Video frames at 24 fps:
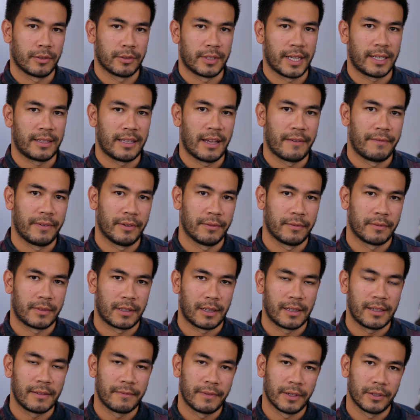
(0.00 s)
You'll take that
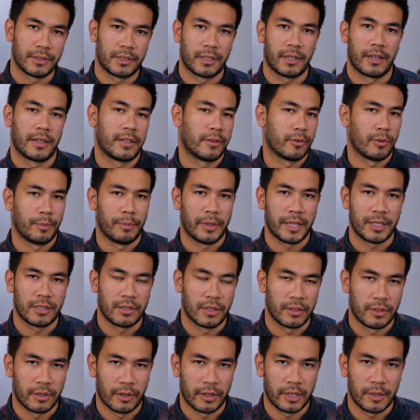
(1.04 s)
clean filter and you'll place
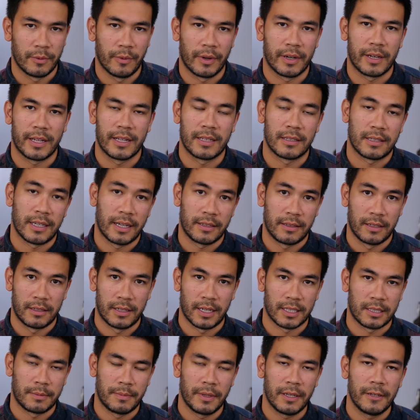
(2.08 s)
the dirty one inside the
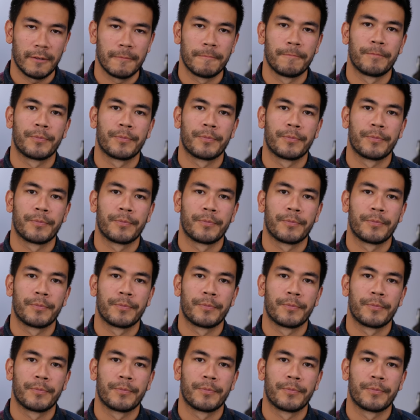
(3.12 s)
dustbin.